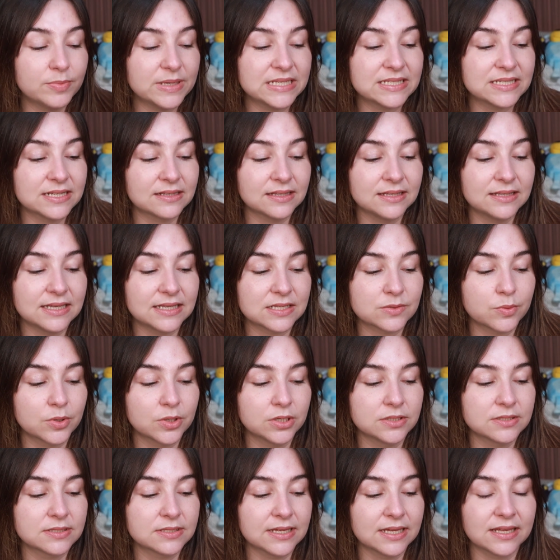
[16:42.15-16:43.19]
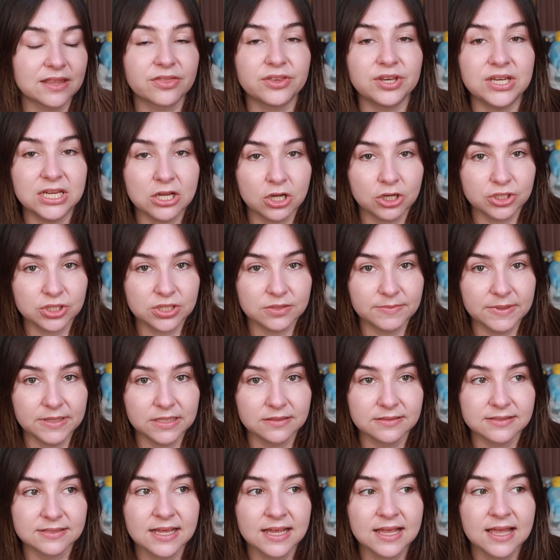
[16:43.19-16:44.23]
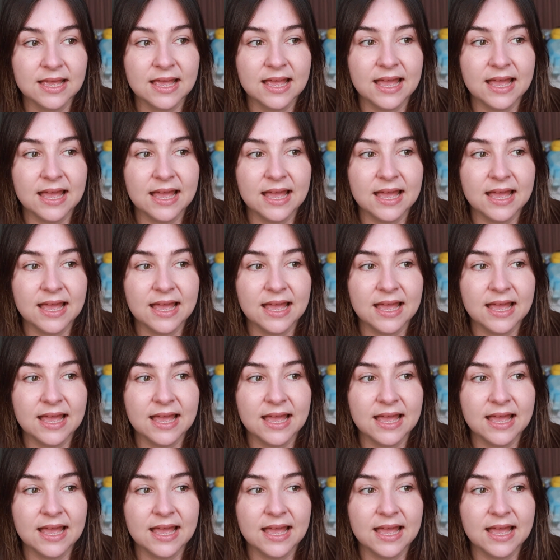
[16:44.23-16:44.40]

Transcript: basically. This one is like 300ml.